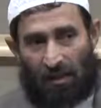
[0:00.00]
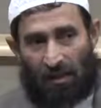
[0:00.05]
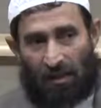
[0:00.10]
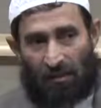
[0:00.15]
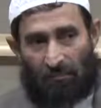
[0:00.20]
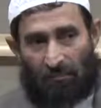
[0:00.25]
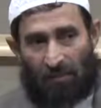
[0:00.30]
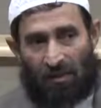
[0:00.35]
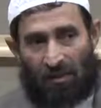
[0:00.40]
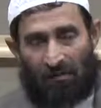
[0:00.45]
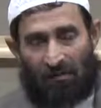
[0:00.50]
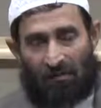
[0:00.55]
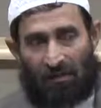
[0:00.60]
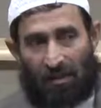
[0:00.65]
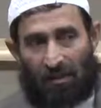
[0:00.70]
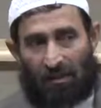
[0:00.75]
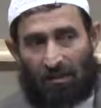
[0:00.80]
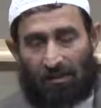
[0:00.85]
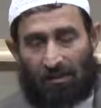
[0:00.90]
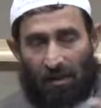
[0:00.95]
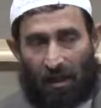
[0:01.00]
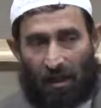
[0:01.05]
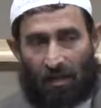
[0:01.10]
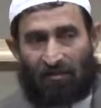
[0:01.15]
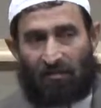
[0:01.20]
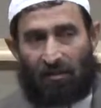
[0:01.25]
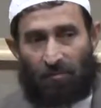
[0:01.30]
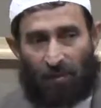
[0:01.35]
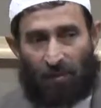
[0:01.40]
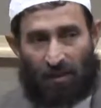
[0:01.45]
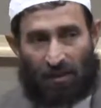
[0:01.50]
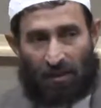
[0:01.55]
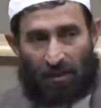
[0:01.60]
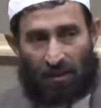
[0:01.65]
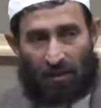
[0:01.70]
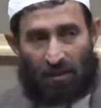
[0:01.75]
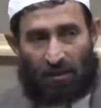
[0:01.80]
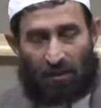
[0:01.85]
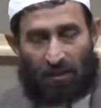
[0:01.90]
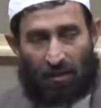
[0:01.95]
means that gossiping
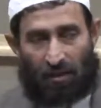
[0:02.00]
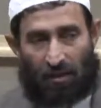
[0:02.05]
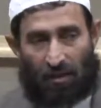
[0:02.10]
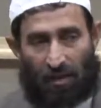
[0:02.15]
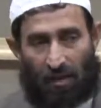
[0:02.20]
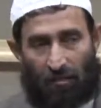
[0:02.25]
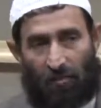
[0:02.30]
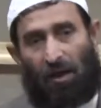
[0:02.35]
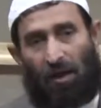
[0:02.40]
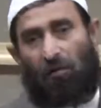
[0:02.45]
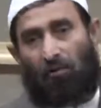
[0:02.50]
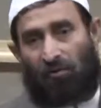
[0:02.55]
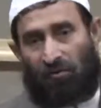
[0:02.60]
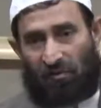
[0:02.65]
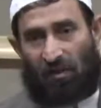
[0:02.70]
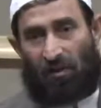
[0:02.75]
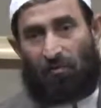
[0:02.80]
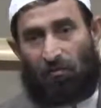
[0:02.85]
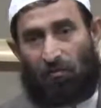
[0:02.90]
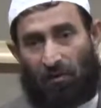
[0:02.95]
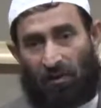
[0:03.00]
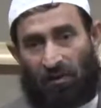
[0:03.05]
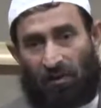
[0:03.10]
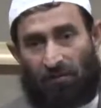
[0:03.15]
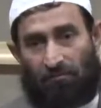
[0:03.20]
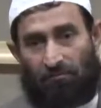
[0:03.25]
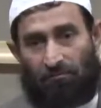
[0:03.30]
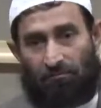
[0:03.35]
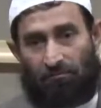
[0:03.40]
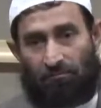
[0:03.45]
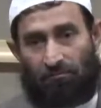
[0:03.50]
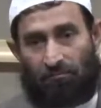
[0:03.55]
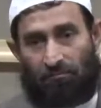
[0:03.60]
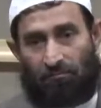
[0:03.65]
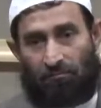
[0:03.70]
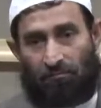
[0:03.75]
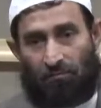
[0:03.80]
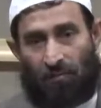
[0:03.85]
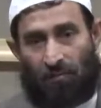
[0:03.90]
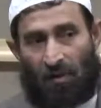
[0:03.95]
about someone,
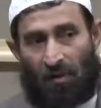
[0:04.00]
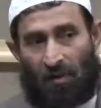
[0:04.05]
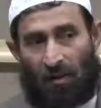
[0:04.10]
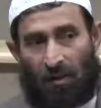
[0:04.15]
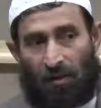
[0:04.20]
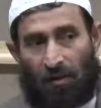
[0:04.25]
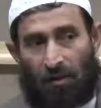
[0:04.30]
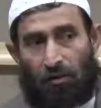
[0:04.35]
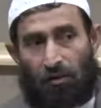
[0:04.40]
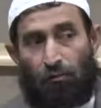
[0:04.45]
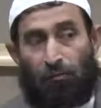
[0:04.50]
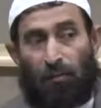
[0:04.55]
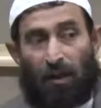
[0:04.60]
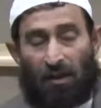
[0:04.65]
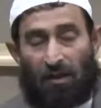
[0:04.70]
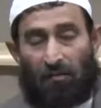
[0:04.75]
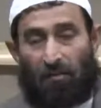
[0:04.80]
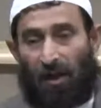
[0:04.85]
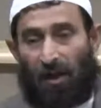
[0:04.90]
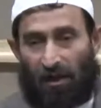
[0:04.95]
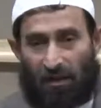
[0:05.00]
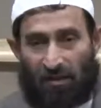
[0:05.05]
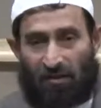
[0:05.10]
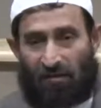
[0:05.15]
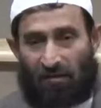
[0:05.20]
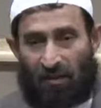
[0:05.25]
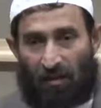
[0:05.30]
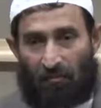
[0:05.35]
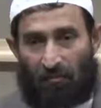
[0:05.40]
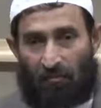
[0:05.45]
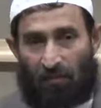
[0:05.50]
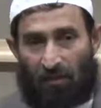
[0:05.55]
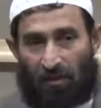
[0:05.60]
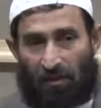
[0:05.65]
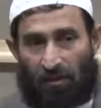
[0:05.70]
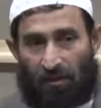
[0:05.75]
to backbite someone,